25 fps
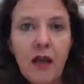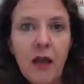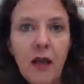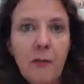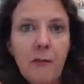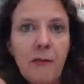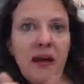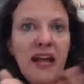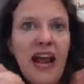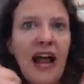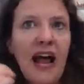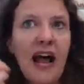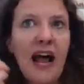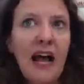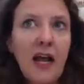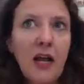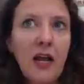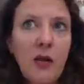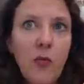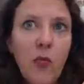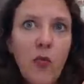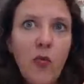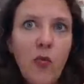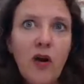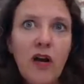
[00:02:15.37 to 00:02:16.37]
But I
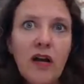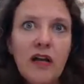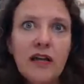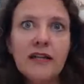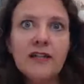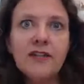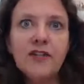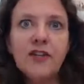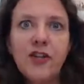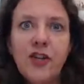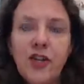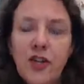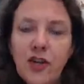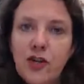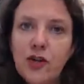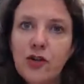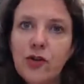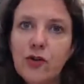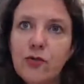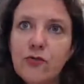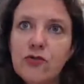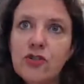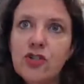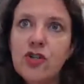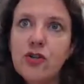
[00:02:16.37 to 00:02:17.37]
want
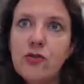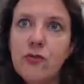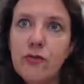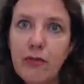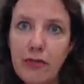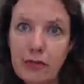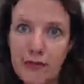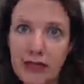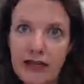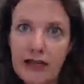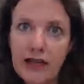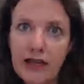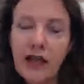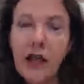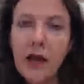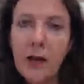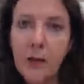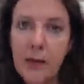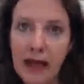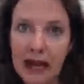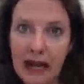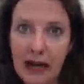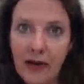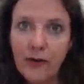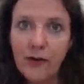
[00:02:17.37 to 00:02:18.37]
you to think
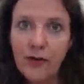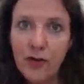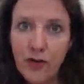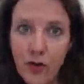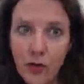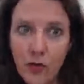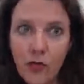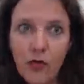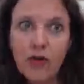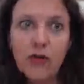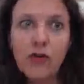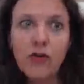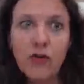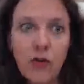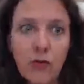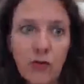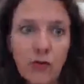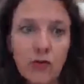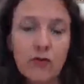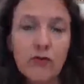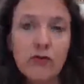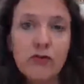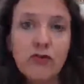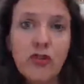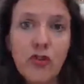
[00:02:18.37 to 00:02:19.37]
about your
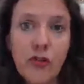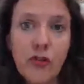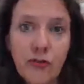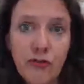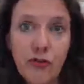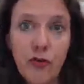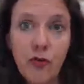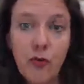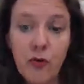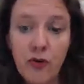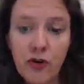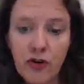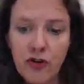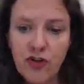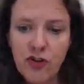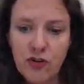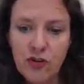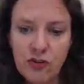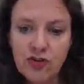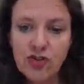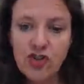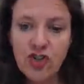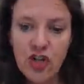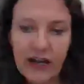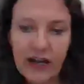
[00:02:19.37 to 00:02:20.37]
goals for your
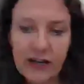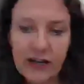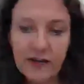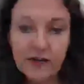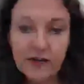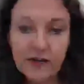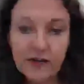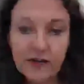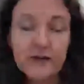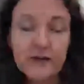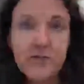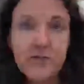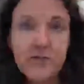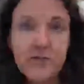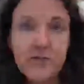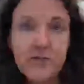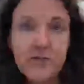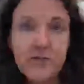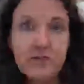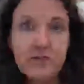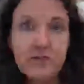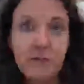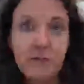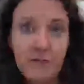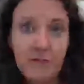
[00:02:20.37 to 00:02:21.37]
child.
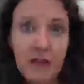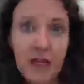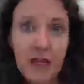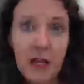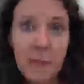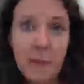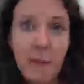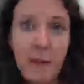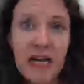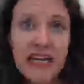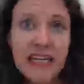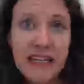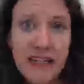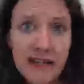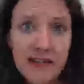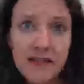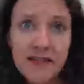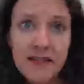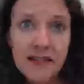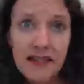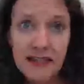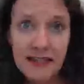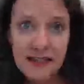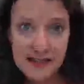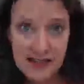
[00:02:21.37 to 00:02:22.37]

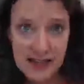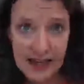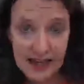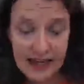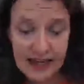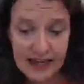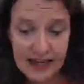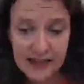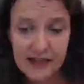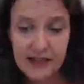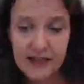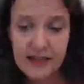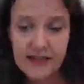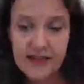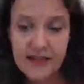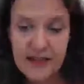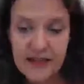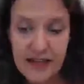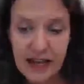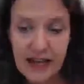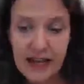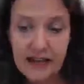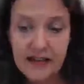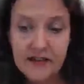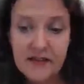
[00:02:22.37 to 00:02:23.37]
Micah 6:8
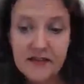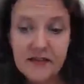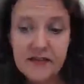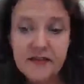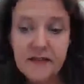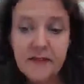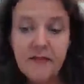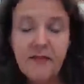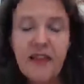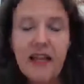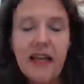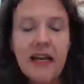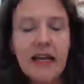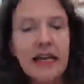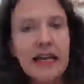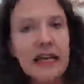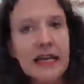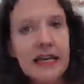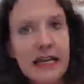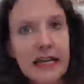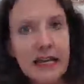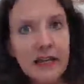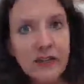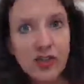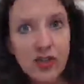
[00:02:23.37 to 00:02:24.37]
says,
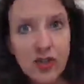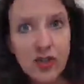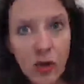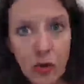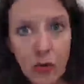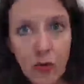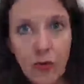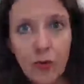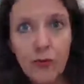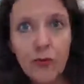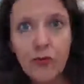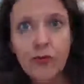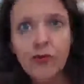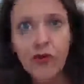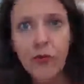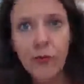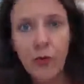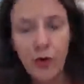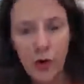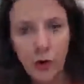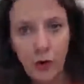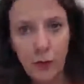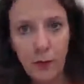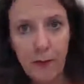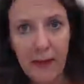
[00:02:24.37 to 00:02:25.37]
"He has told
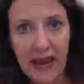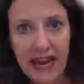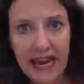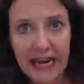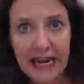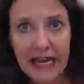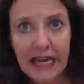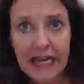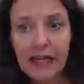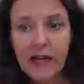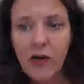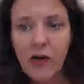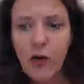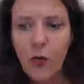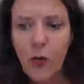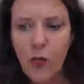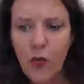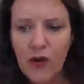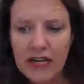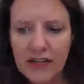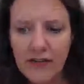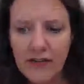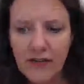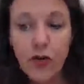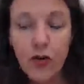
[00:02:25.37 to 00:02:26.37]
you, O man,
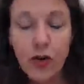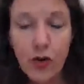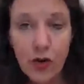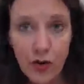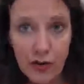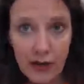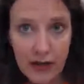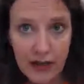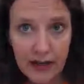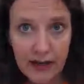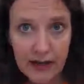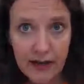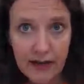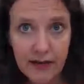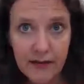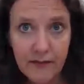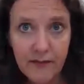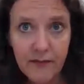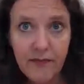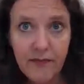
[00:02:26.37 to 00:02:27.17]
what is good.